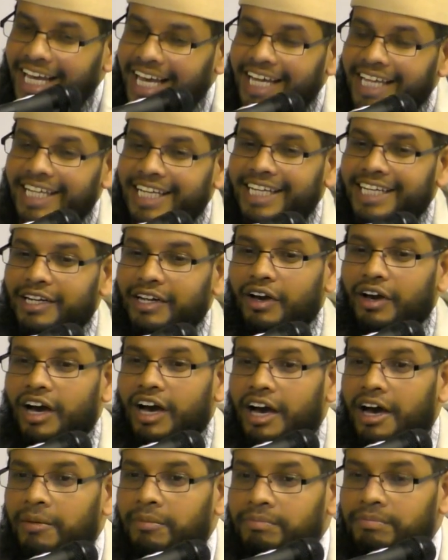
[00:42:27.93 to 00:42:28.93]

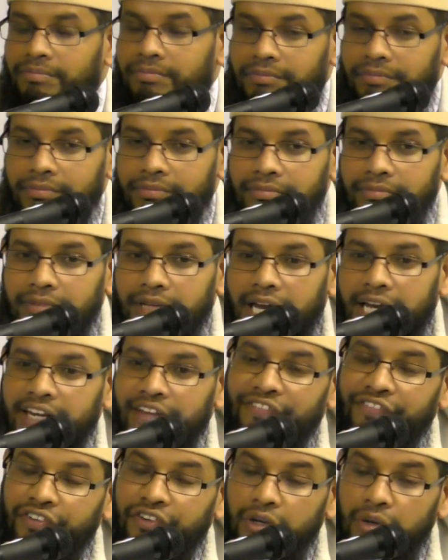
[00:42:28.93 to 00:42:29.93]
And
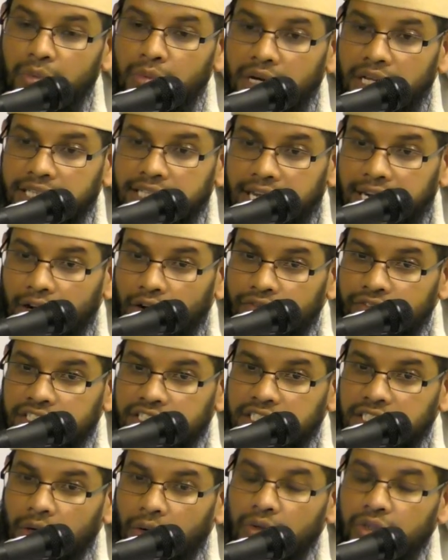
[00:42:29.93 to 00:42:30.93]
if you don't want that,
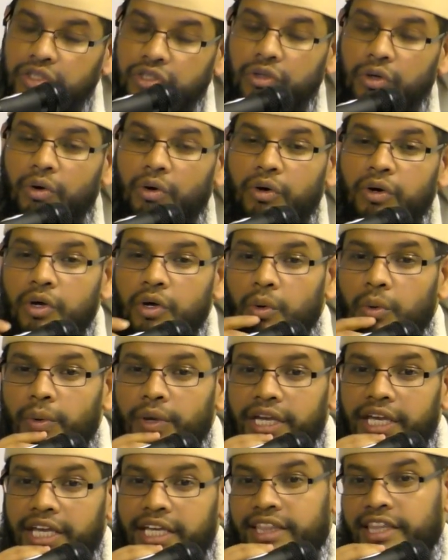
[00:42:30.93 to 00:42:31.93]
obviously also,
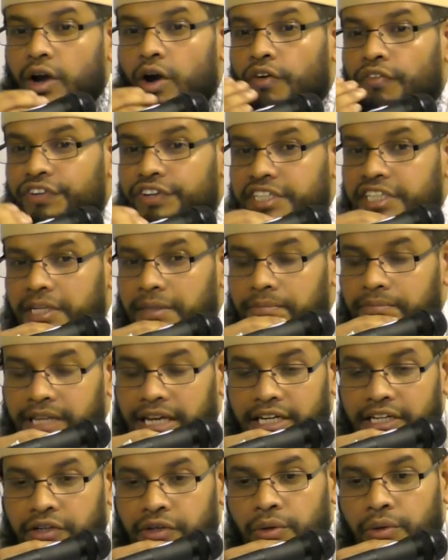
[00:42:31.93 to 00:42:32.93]
they offered him
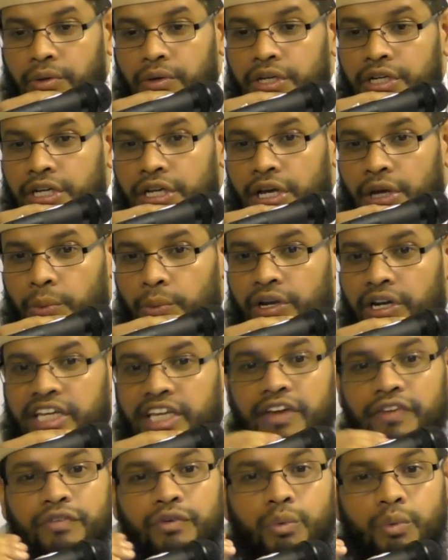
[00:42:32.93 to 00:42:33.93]
that, you know, we'll
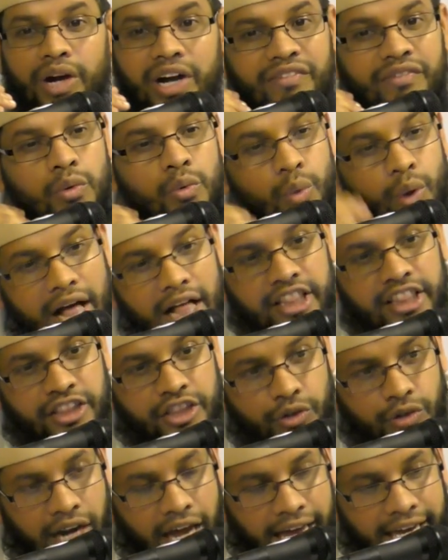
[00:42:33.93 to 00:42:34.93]
give you whatever
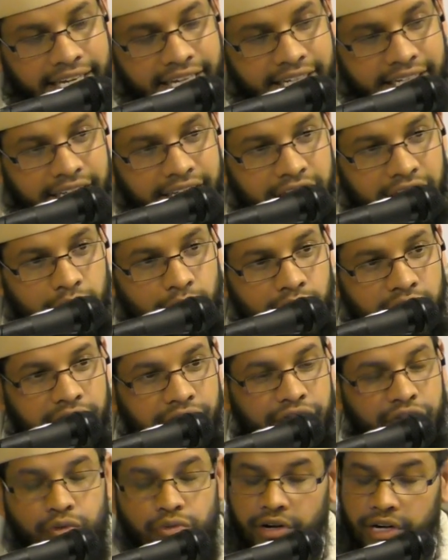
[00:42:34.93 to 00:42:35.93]
wealth you like, you
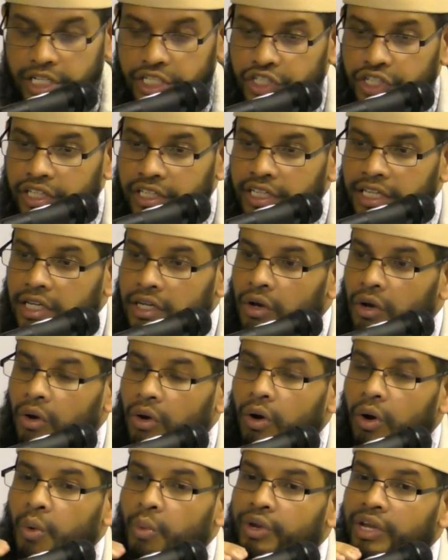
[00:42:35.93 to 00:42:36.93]
leave your religion,
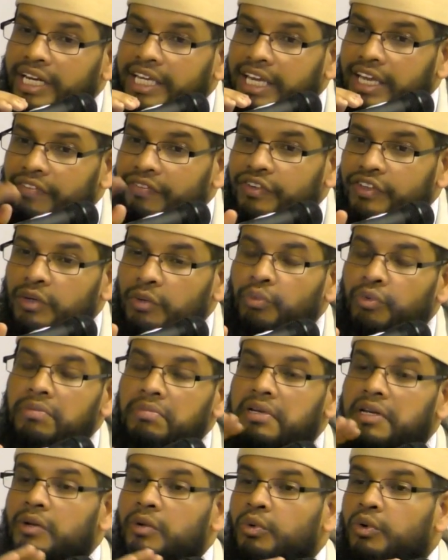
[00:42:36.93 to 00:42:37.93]
or we'll give you the
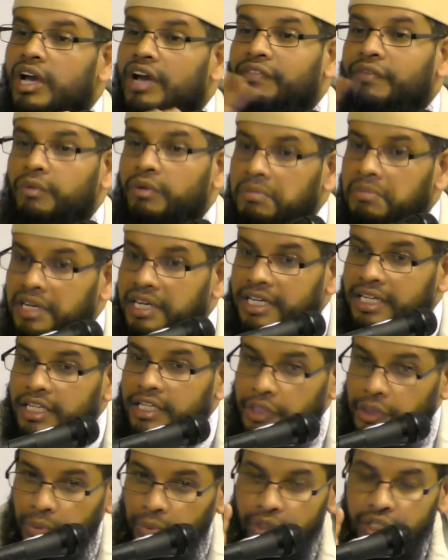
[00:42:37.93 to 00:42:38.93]
women, whoever women
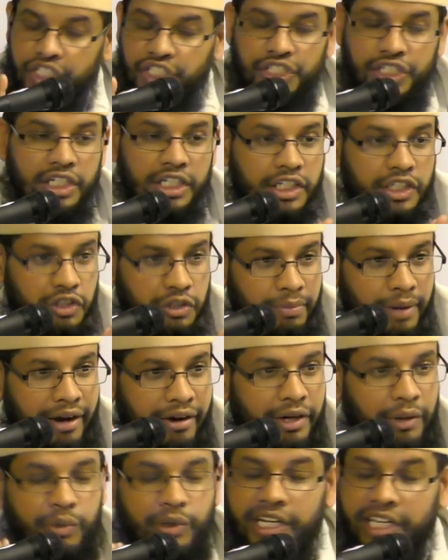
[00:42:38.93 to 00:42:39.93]
you wish to
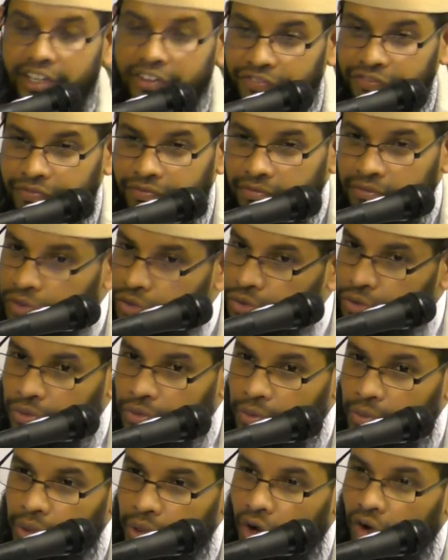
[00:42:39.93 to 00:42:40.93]
marry, we'll give you,
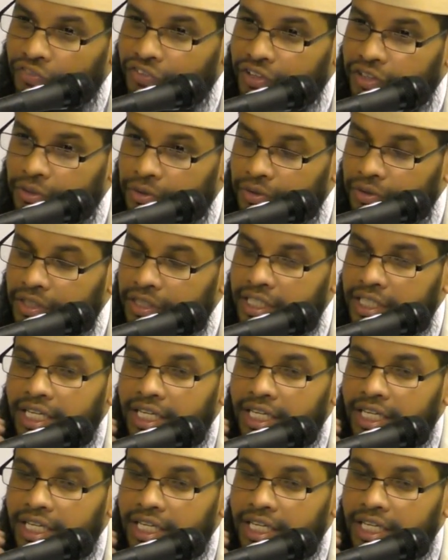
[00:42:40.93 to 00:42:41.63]
we offer you.